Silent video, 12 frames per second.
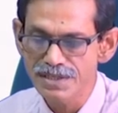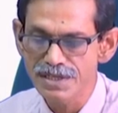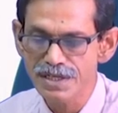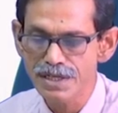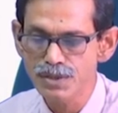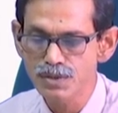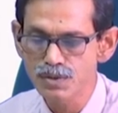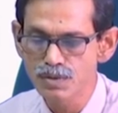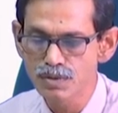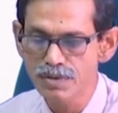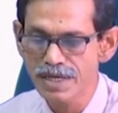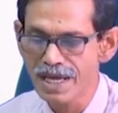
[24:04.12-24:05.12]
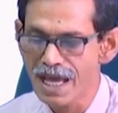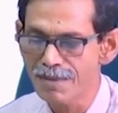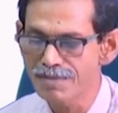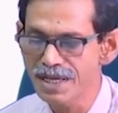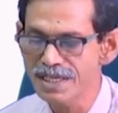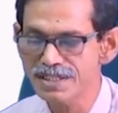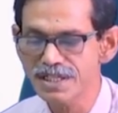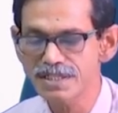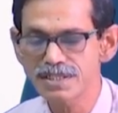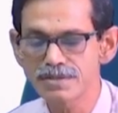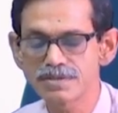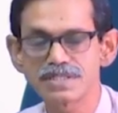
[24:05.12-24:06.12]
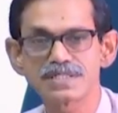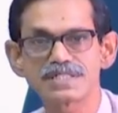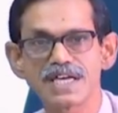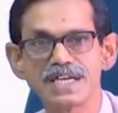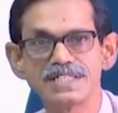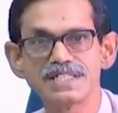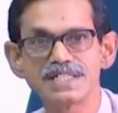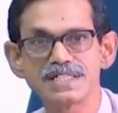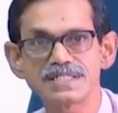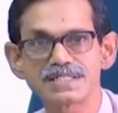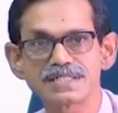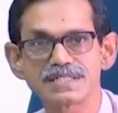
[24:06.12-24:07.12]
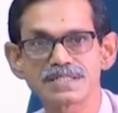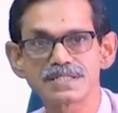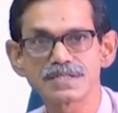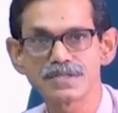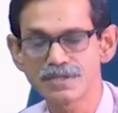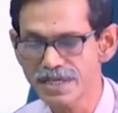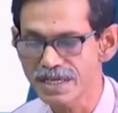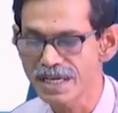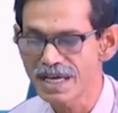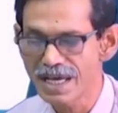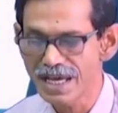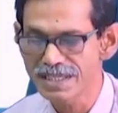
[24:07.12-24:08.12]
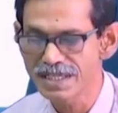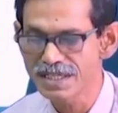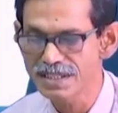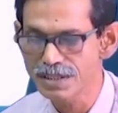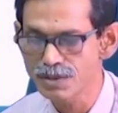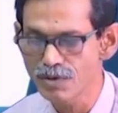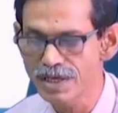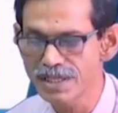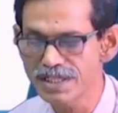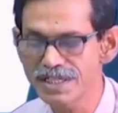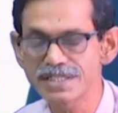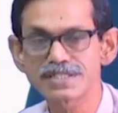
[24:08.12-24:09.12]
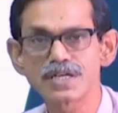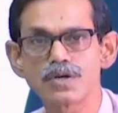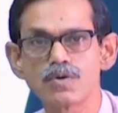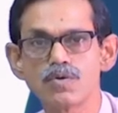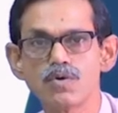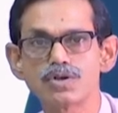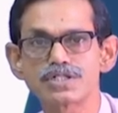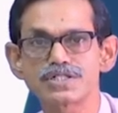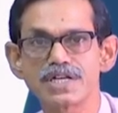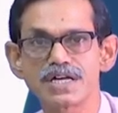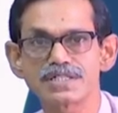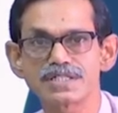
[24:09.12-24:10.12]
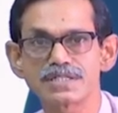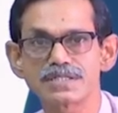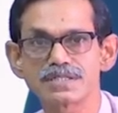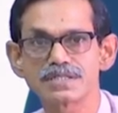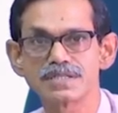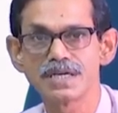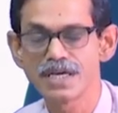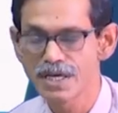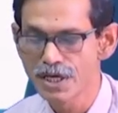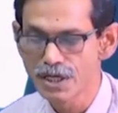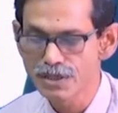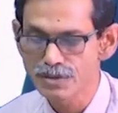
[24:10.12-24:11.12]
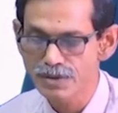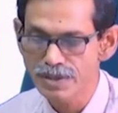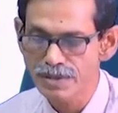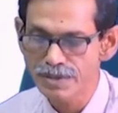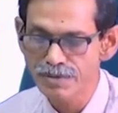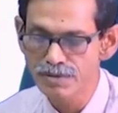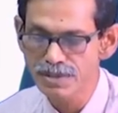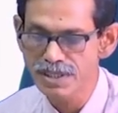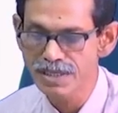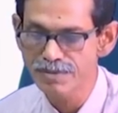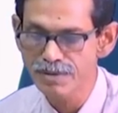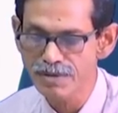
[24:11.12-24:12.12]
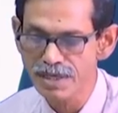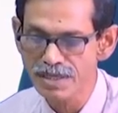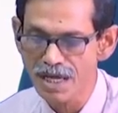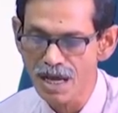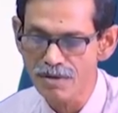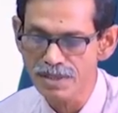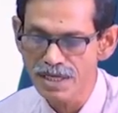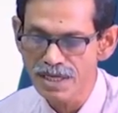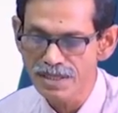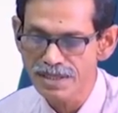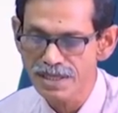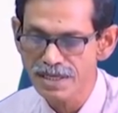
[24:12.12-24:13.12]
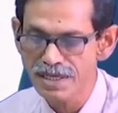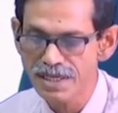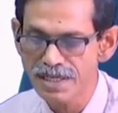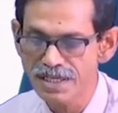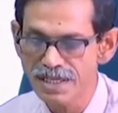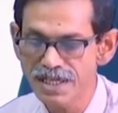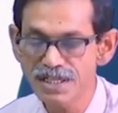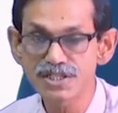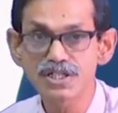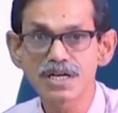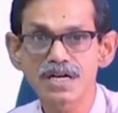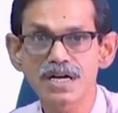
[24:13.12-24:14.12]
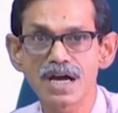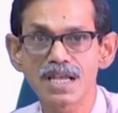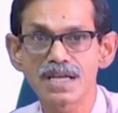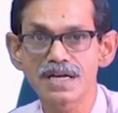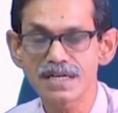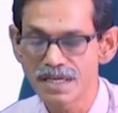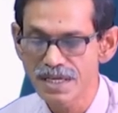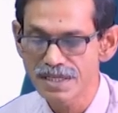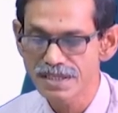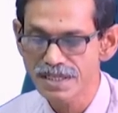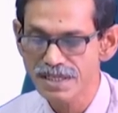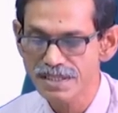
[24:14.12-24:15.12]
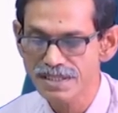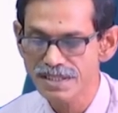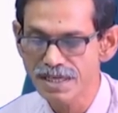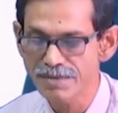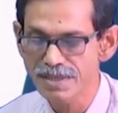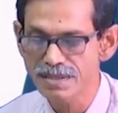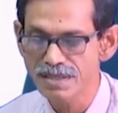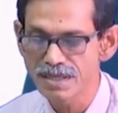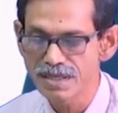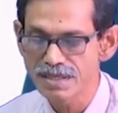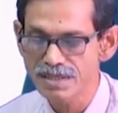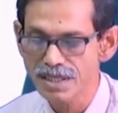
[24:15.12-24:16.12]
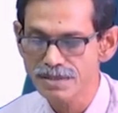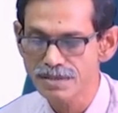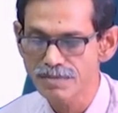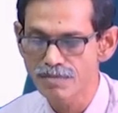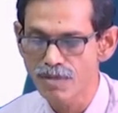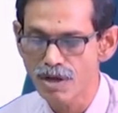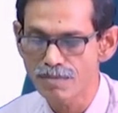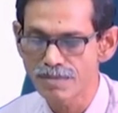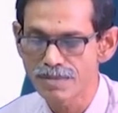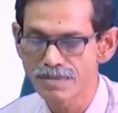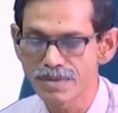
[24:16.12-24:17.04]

there are two cap like structure which is 19S, okay, and there is a 20S core structure. So, if you see, if you can count, there are in each color there are 7 such blob,